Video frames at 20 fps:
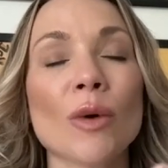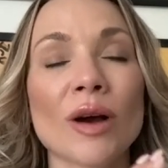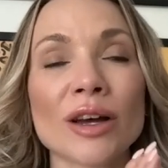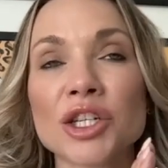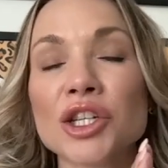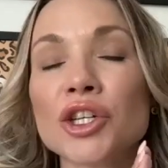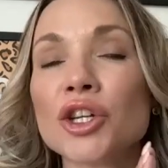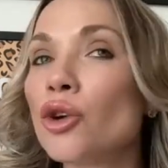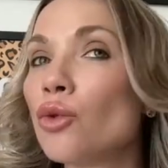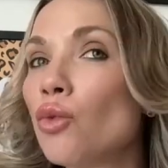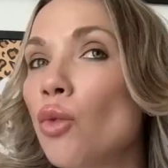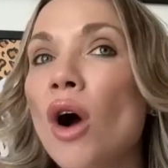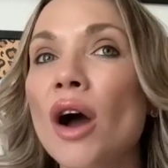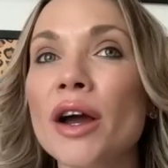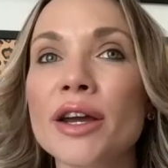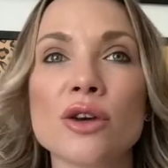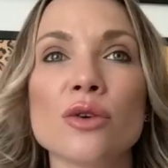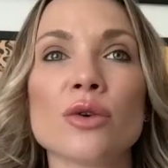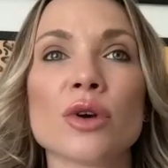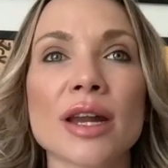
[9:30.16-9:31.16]
You actually know
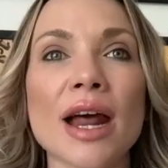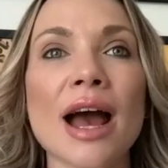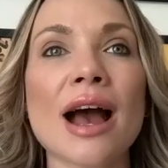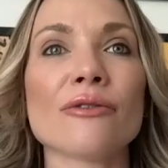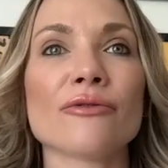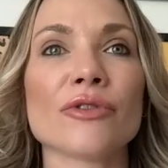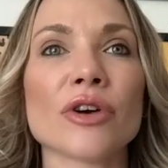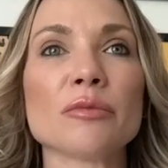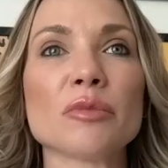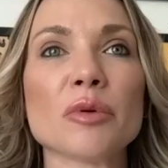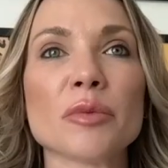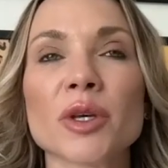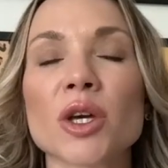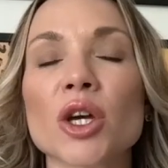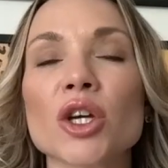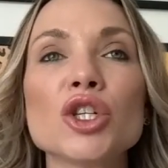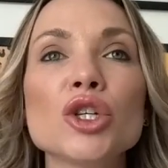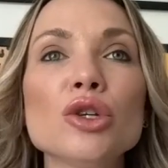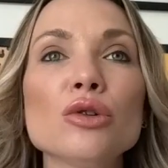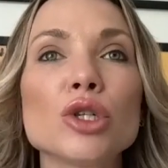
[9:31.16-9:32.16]
why you can have it, but
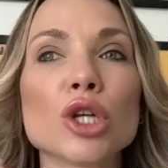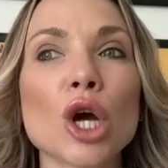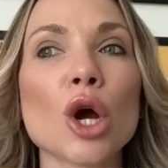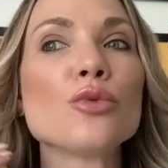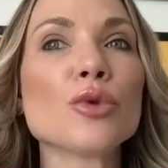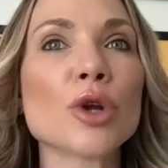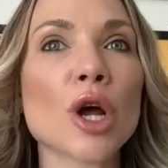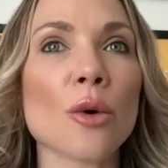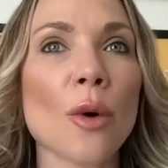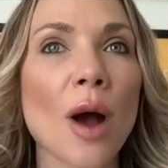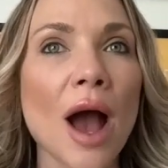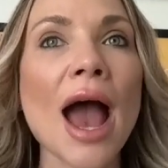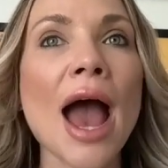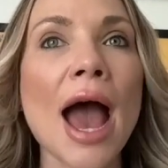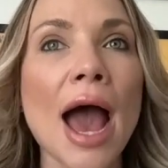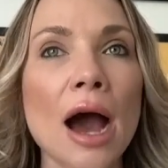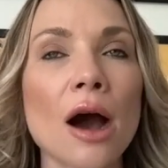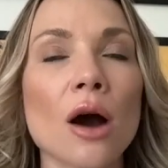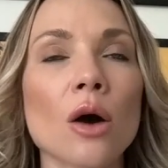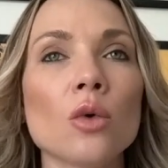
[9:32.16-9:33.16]
because you don't know
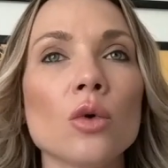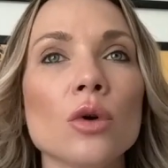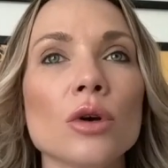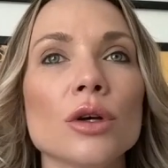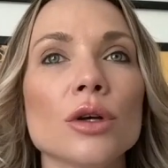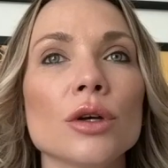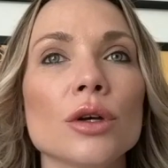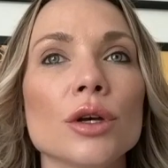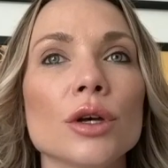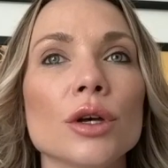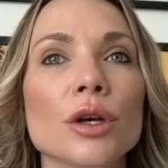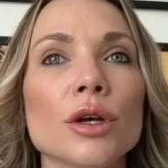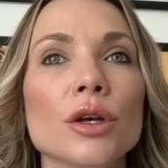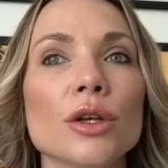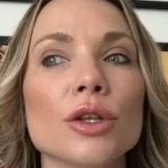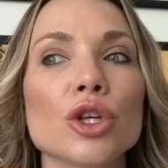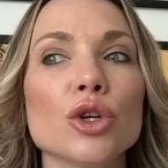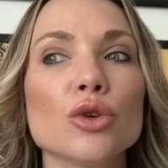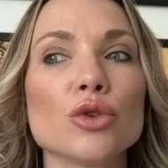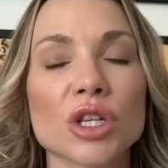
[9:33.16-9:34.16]
how,
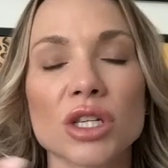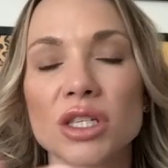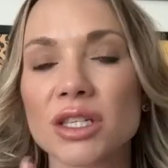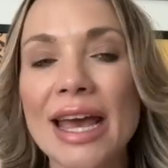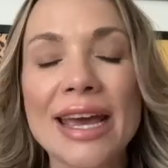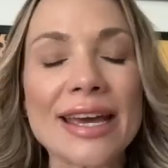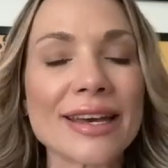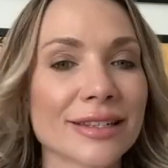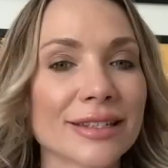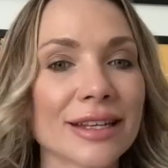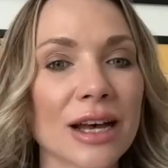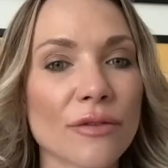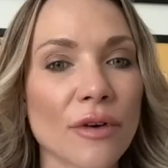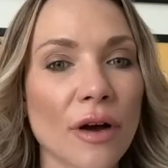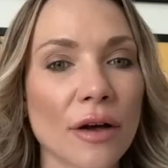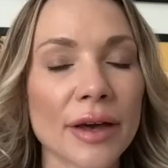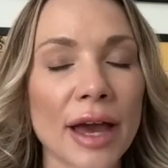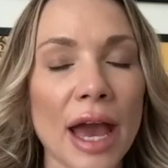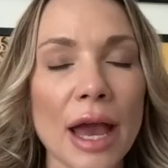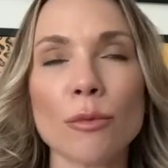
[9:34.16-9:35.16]
you just take yourself
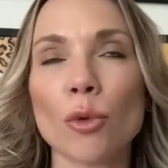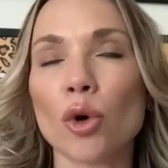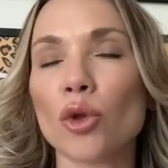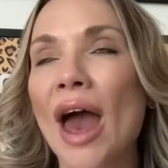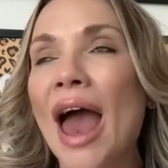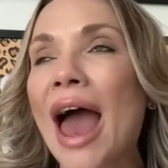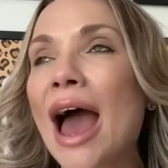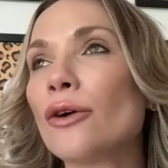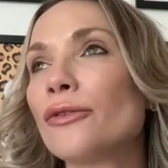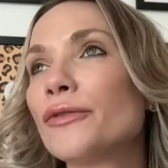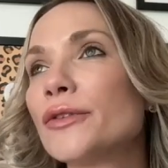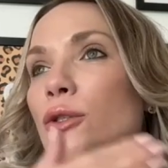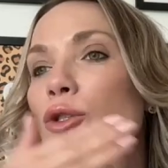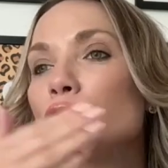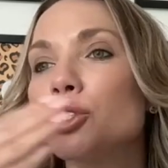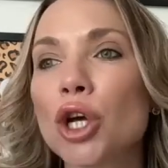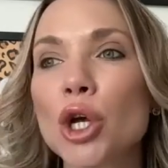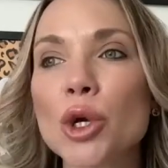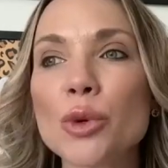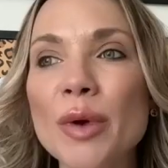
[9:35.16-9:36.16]
out of the game. Or the how
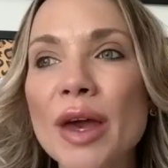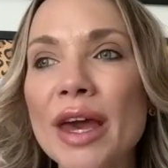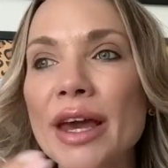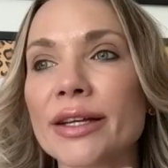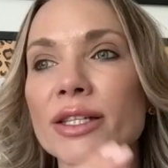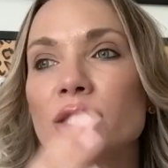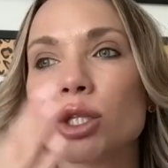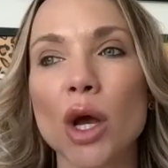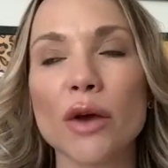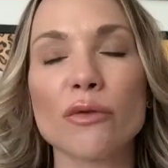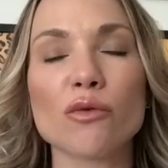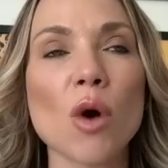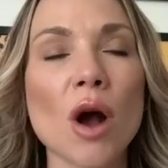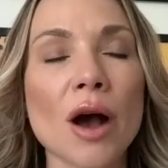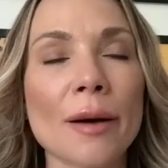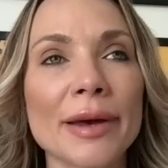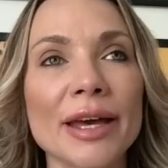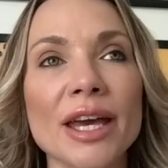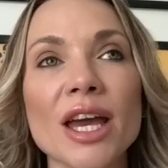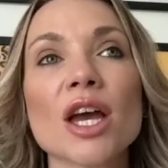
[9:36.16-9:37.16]
feels so big and so
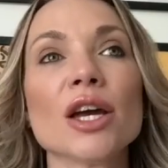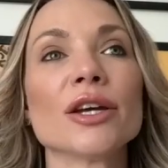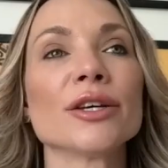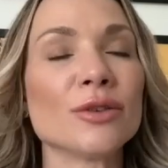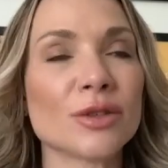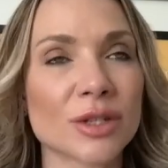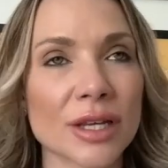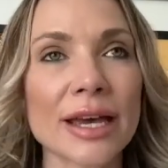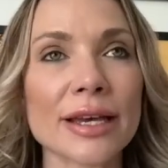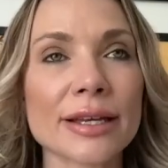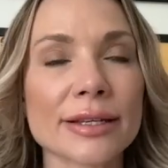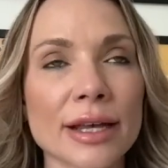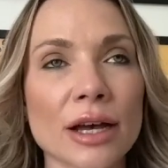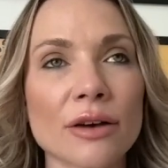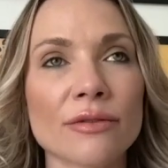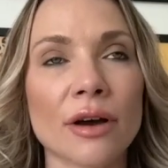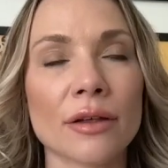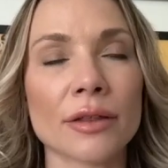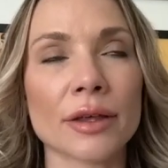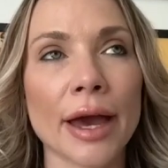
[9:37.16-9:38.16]
overwhelming, you take
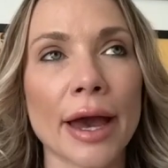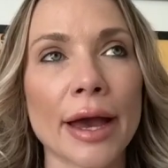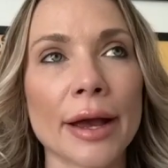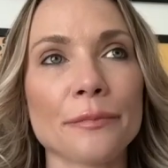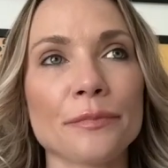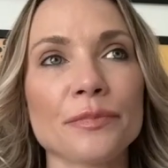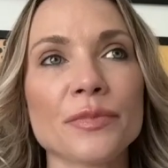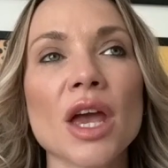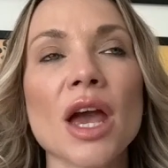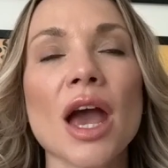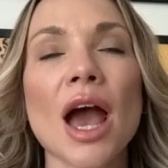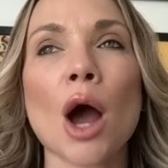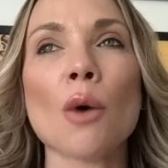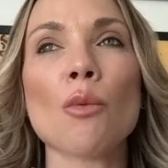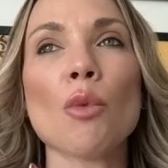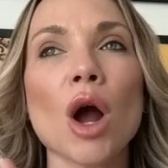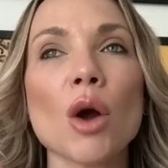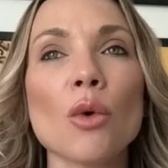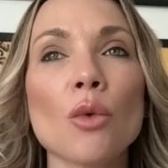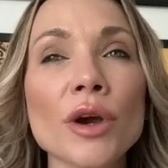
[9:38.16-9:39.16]
yourself out of the game.
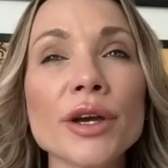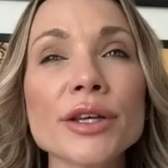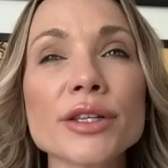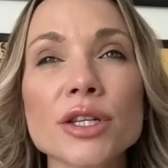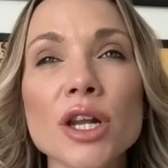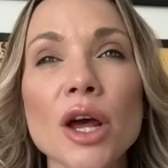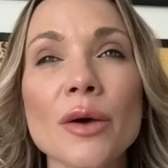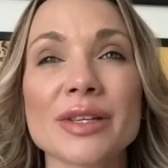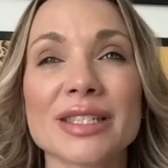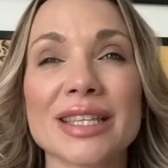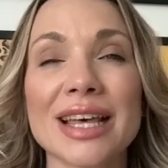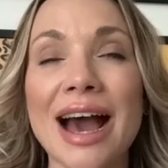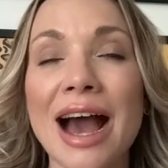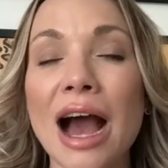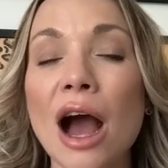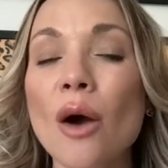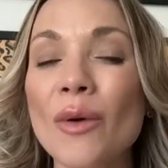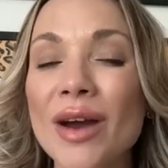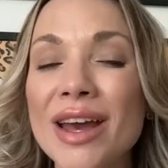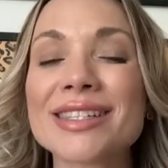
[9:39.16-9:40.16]
And what I want you to know is the
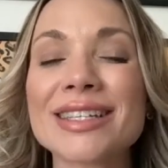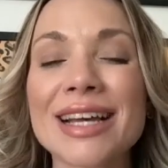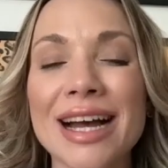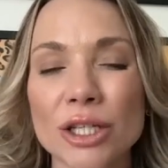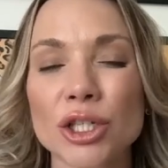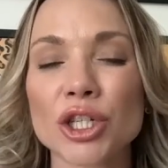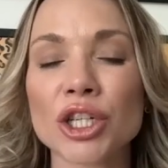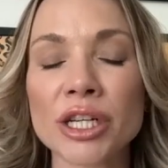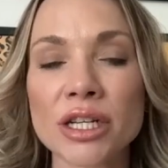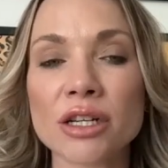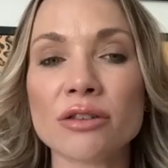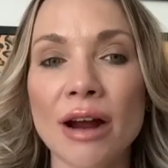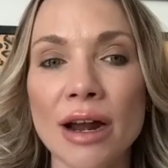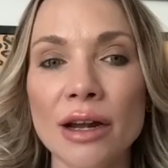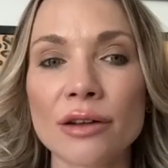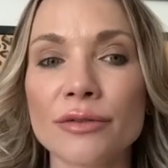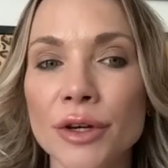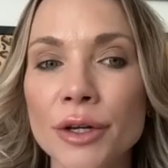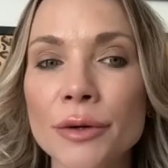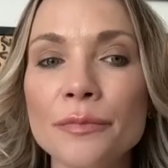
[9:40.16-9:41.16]
how is actually
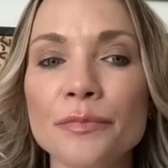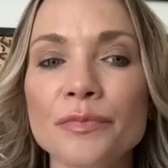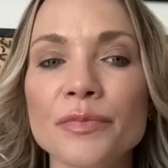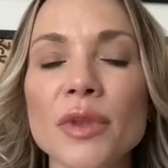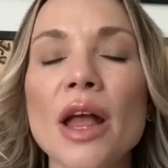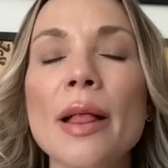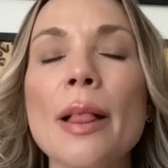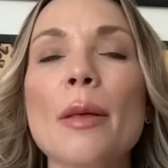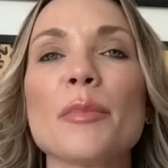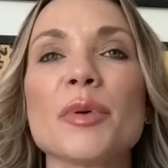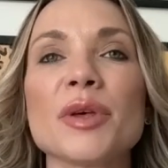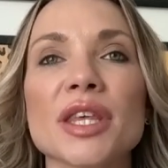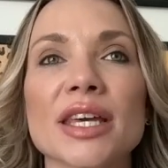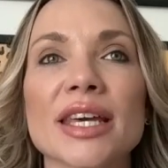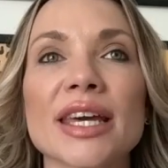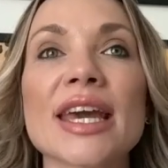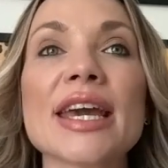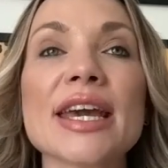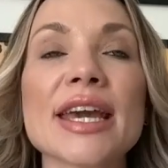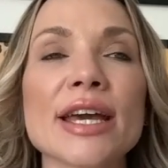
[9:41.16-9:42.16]
irrelevant, but the
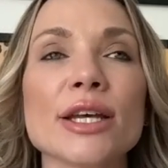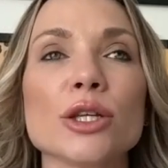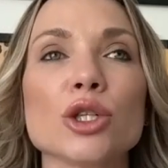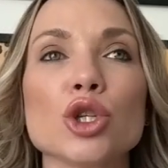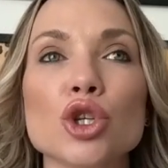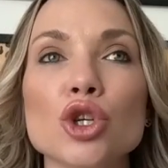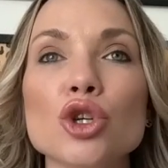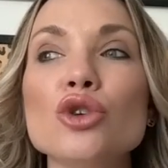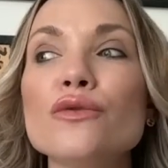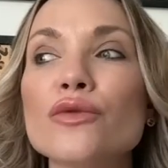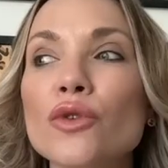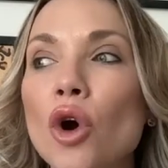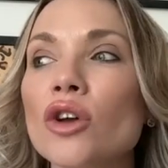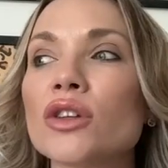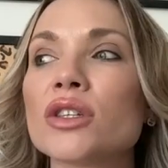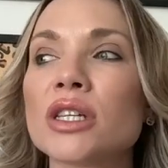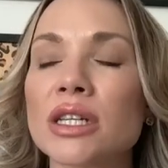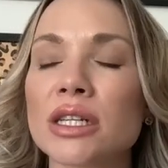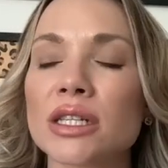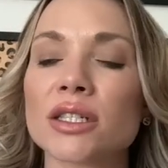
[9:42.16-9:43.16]
key is you've
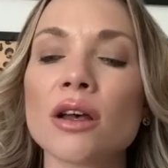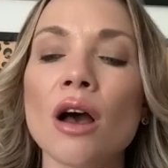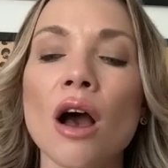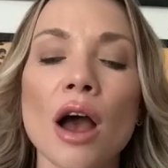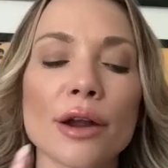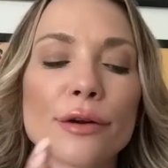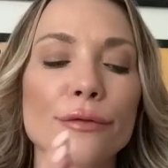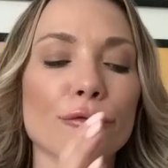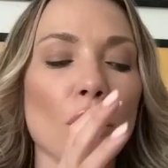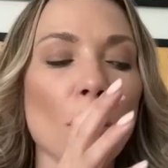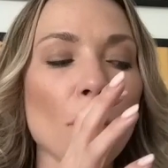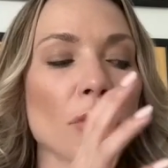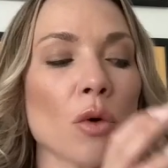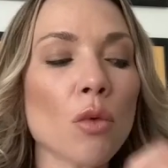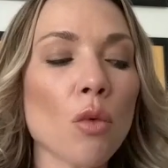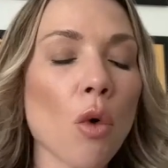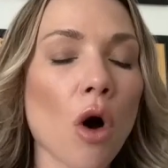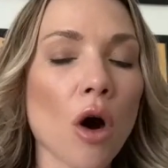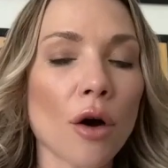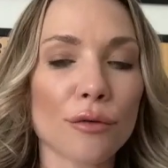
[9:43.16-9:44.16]
got to decide from
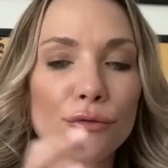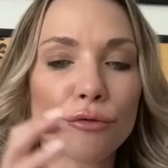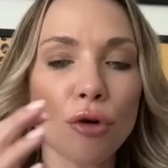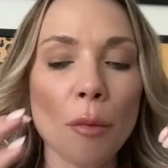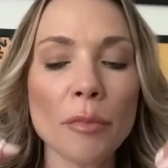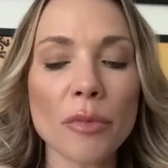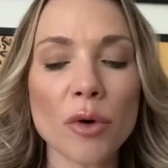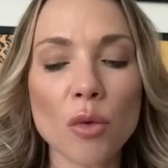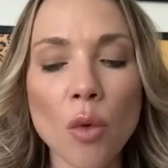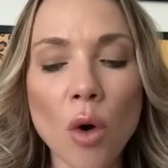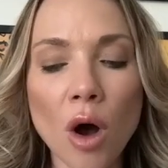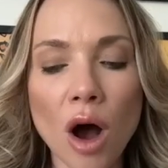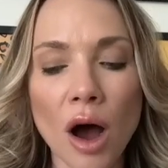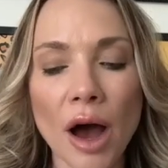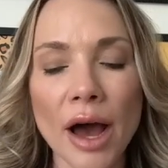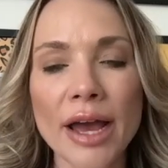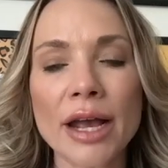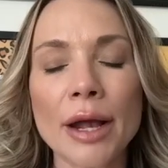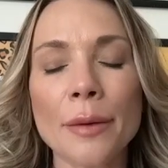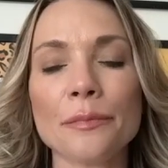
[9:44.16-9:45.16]
the what, from the
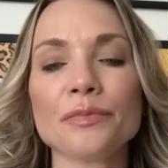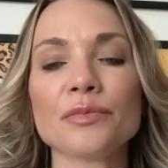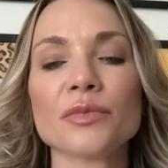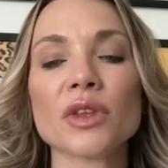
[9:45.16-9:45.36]
why.